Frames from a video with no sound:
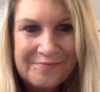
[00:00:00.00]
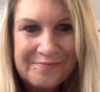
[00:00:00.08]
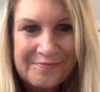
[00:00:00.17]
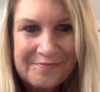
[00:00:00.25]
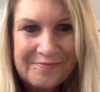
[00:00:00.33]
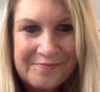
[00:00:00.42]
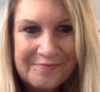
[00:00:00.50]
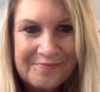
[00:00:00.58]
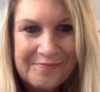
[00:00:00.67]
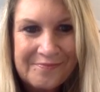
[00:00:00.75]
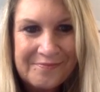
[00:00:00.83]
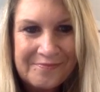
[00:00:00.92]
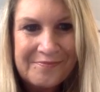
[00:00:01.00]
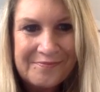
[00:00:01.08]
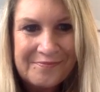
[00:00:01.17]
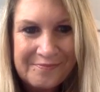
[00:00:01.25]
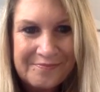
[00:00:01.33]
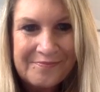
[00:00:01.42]

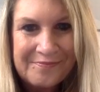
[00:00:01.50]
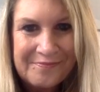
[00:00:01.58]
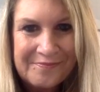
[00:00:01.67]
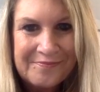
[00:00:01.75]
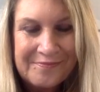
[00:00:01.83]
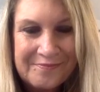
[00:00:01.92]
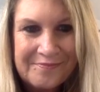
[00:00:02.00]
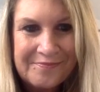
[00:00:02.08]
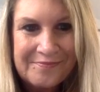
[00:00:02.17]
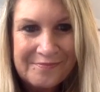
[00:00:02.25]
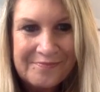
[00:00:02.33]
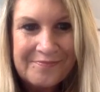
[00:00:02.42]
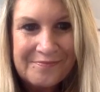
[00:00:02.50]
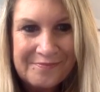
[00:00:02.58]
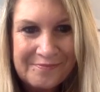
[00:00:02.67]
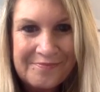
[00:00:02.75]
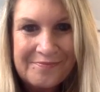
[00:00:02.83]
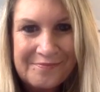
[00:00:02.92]

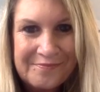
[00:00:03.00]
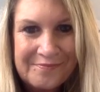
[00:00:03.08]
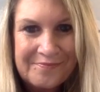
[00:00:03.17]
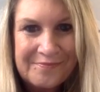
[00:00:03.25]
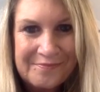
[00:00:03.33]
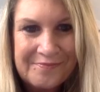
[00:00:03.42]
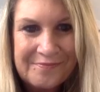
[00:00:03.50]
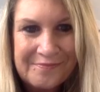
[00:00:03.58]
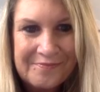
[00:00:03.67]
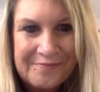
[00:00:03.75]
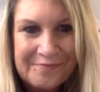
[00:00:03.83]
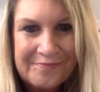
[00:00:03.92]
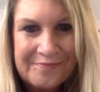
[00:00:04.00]
No words are spoken by the person on screen.